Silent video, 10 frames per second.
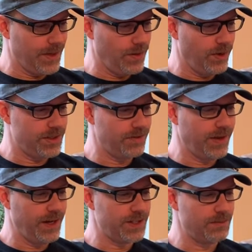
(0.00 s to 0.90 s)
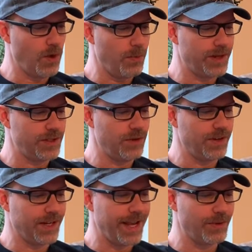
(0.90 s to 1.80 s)
What is the funniest moment you've
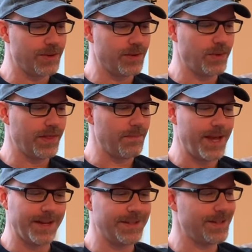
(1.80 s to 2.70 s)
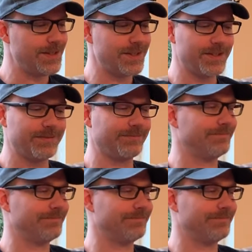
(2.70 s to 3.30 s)
encountered with a mantis?